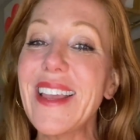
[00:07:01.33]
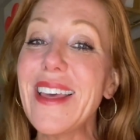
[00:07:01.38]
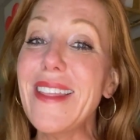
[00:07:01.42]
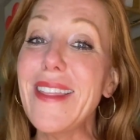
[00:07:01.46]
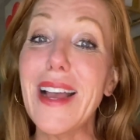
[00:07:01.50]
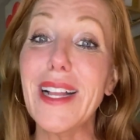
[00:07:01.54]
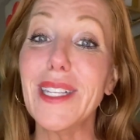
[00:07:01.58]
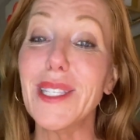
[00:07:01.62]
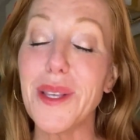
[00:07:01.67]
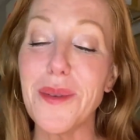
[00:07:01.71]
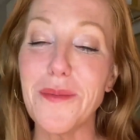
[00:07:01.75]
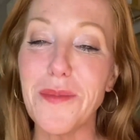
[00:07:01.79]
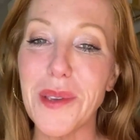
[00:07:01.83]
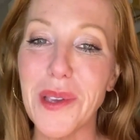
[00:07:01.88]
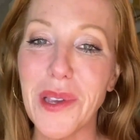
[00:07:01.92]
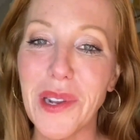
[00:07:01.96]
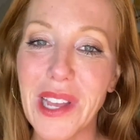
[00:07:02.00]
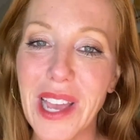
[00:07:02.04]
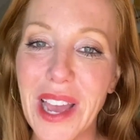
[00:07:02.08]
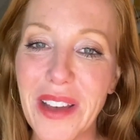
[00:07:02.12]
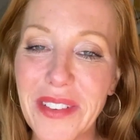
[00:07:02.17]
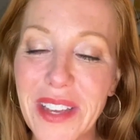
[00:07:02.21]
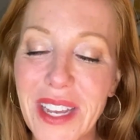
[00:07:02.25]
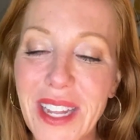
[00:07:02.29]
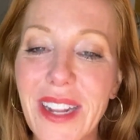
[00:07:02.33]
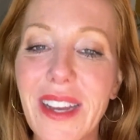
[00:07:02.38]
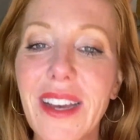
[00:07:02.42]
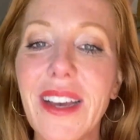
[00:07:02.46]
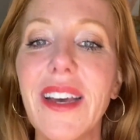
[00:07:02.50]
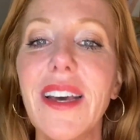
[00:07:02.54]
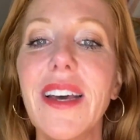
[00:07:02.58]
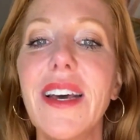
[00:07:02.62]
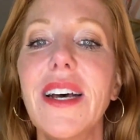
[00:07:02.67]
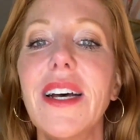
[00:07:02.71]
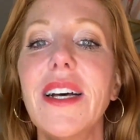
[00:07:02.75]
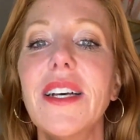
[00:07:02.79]
That's the beauty of it.
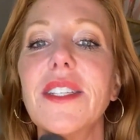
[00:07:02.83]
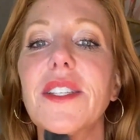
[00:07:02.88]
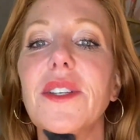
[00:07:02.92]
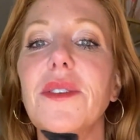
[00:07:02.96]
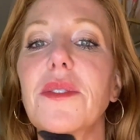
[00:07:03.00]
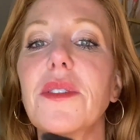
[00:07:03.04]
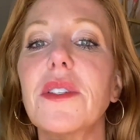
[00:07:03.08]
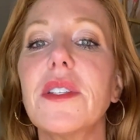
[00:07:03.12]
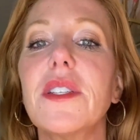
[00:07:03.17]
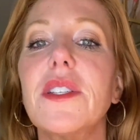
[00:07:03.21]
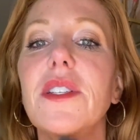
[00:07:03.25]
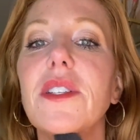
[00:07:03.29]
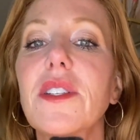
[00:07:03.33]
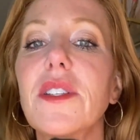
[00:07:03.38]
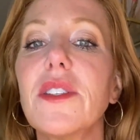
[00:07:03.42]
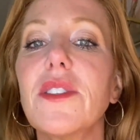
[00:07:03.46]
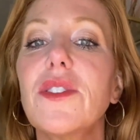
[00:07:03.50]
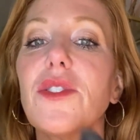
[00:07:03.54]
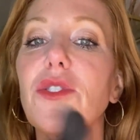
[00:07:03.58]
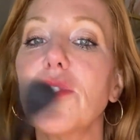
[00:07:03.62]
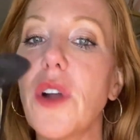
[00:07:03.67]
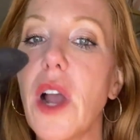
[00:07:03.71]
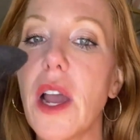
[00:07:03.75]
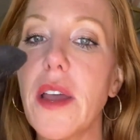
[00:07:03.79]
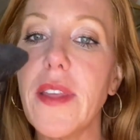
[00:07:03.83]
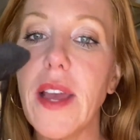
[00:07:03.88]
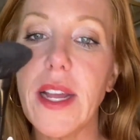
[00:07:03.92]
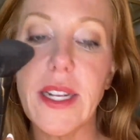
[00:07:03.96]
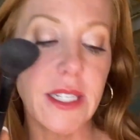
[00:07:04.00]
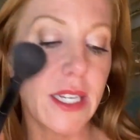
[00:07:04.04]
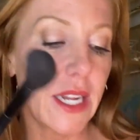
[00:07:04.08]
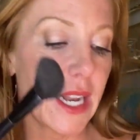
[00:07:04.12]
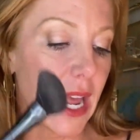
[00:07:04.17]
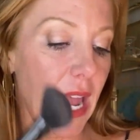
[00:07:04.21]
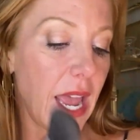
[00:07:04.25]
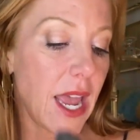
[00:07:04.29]
So try that
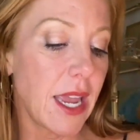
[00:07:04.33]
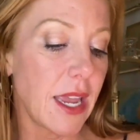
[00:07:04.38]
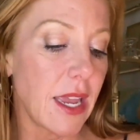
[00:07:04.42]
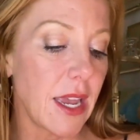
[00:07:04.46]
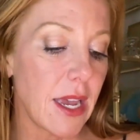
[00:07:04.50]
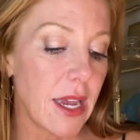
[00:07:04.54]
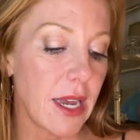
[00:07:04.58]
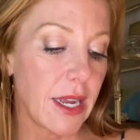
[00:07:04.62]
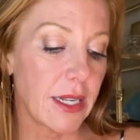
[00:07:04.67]
today.